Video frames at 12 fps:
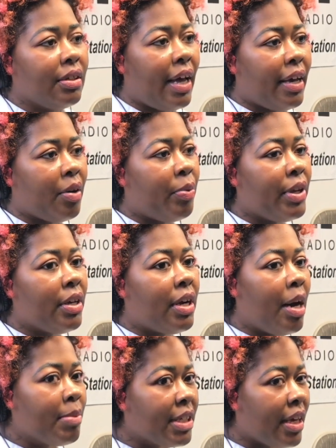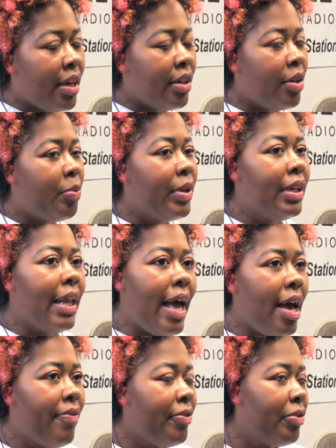Like, we come together, we
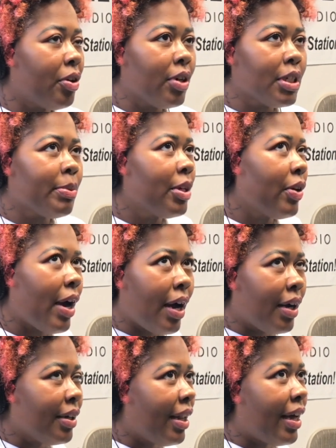laugh, and of course we cry,